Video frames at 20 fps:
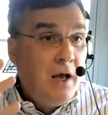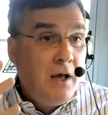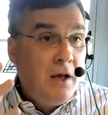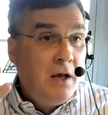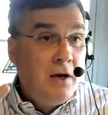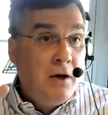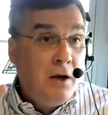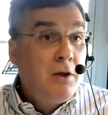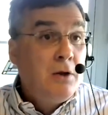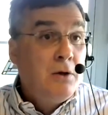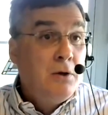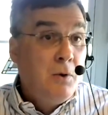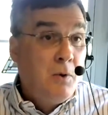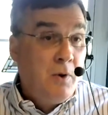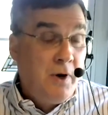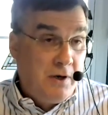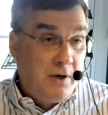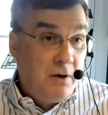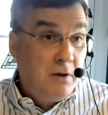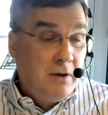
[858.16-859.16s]
another
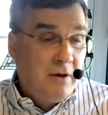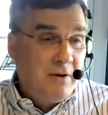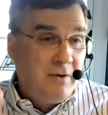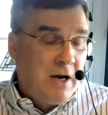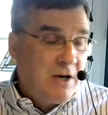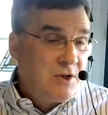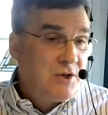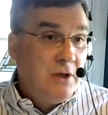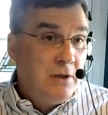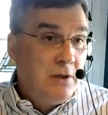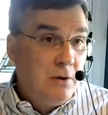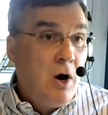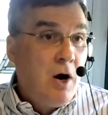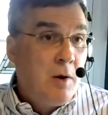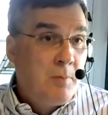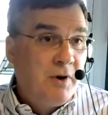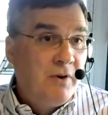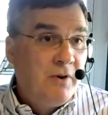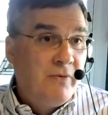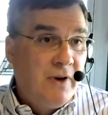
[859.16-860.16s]
lawyer, actually a law
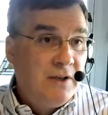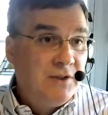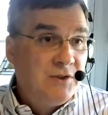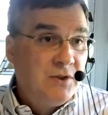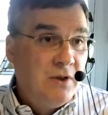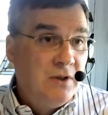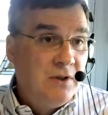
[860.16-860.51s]
professor